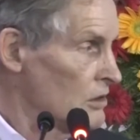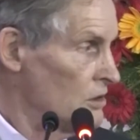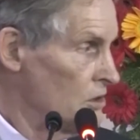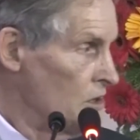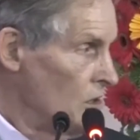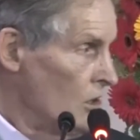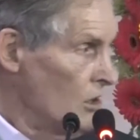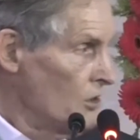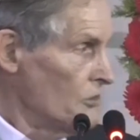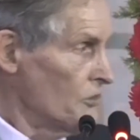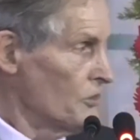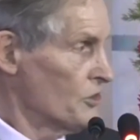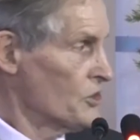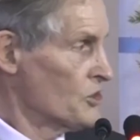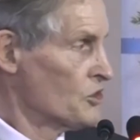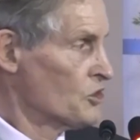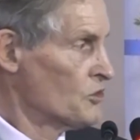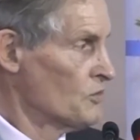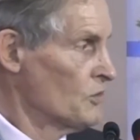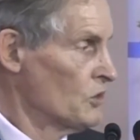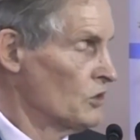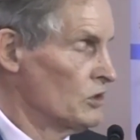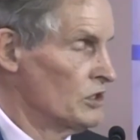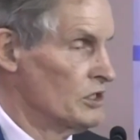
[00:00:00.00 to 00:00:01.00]
Not the
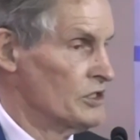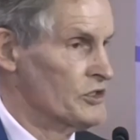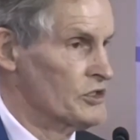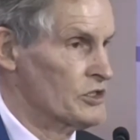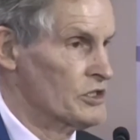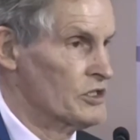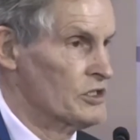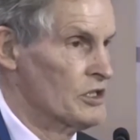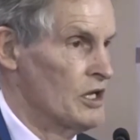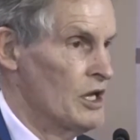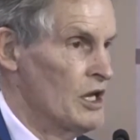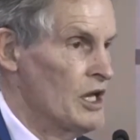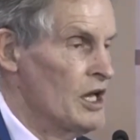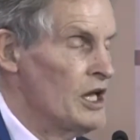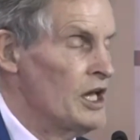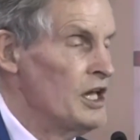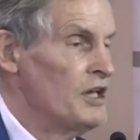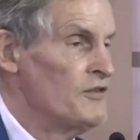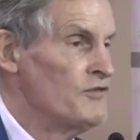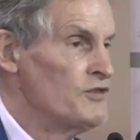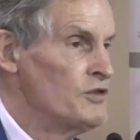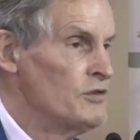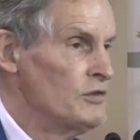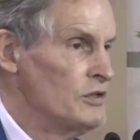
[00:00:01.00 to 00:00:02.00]
smallest.
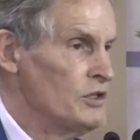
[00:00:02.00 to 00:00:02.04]
If you